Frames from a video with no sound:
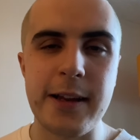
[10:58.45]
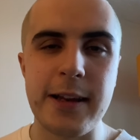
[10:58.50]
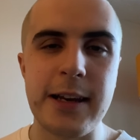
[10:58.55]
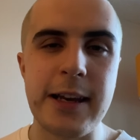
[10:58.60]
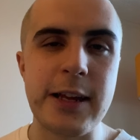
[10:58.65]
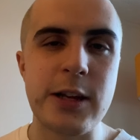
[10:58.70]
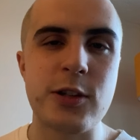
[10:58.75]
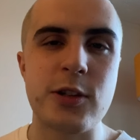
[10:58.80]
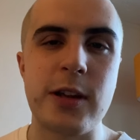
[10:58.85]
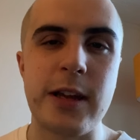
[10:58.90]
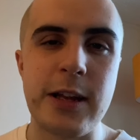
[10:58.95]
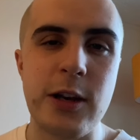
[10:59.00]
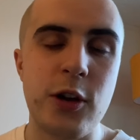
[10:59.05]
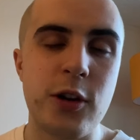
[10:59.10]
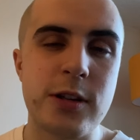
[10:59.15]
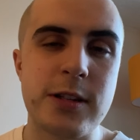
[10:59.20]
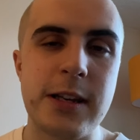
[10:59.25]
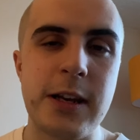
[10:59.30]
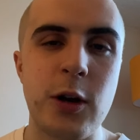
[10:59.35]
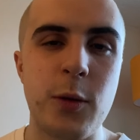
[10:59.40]
He looks he
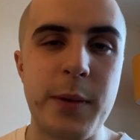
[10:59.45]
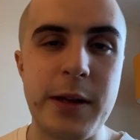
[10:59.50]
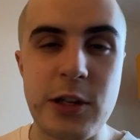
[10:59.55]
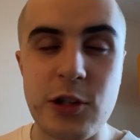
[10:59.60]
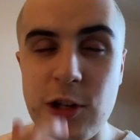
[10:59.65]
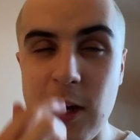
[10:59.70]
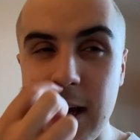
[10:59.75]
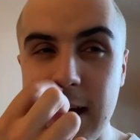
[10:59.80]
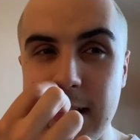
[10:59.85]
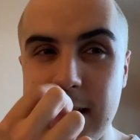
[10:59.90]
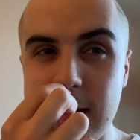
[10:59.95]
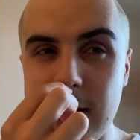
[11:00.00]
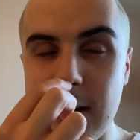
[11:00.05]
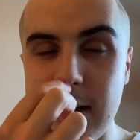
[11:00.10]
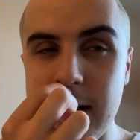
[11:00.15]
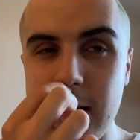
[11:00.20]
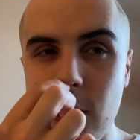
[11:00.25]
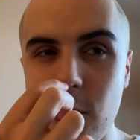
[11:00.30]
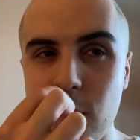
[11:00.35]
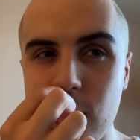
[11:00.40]
looks a little bit jaded, and
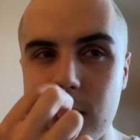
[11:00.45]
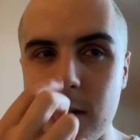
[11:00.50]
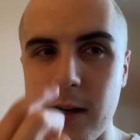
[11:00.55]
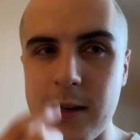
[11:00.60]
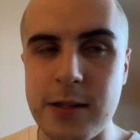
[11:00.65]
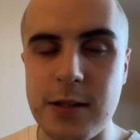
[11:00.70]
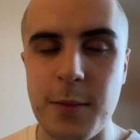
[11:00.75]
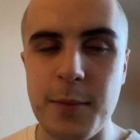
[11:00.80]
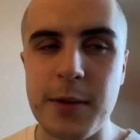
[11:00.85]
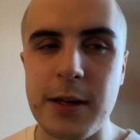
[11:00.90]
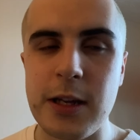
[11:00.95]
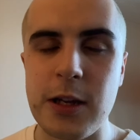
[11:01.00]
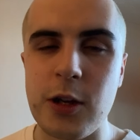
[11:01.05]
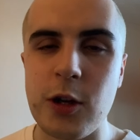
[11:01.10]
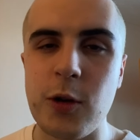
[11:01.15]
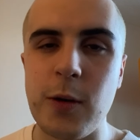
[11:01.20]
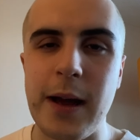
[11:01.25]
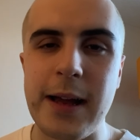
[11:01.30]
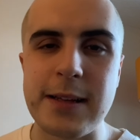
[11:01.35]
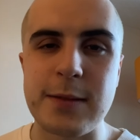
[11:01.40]
he looks like somebody
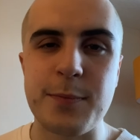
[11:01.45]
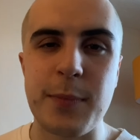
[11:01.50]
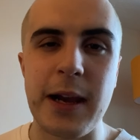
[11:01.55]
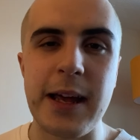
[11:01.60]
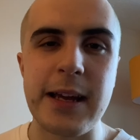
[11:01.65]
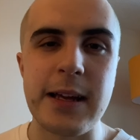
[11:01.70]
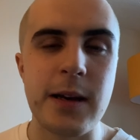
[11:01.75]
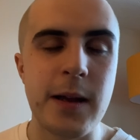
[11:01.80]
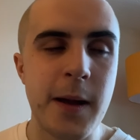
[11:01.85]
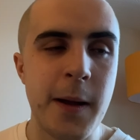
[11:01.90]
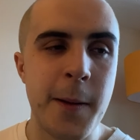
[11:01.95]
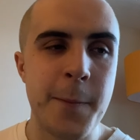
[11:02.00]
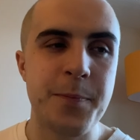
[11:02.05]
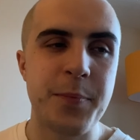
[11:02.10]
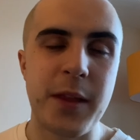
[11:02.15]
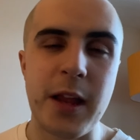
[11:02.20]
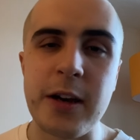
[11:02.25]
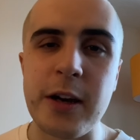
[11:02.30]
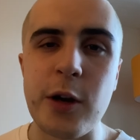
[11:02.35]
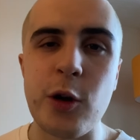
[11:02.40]
who has played
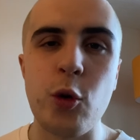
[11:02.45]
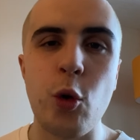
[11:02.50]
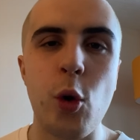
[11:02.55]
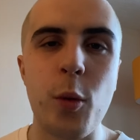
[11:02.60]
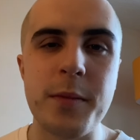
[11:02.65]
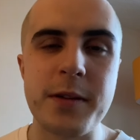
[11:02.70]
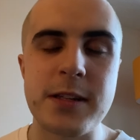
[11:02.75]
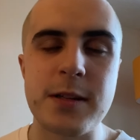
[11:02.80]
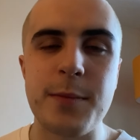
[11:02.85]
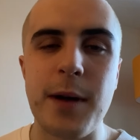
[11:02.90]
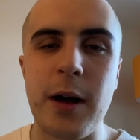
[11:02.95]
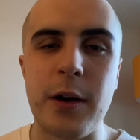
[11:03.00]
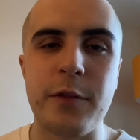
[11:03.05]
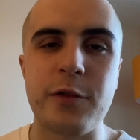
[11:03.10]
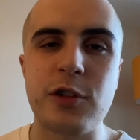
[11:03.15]
an enormous amount of